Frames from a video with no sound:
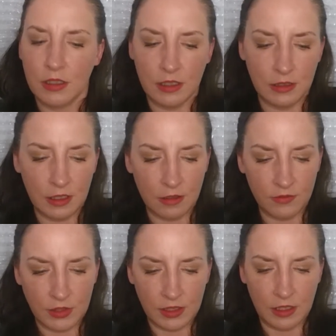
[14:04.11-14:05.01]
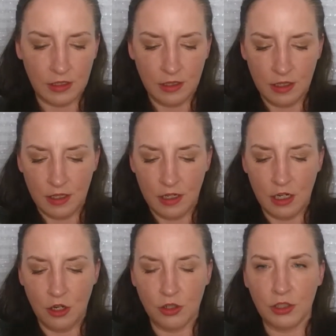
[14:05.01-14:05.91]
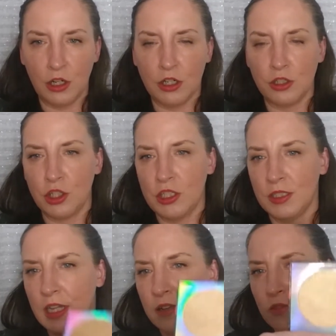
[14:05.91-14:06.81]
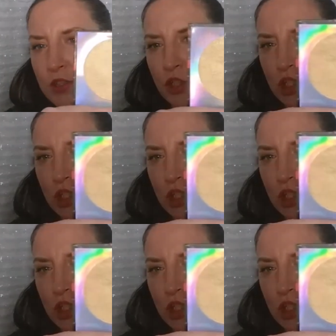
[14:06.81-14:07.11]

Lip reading: Set that off aside. Here's her. She's got the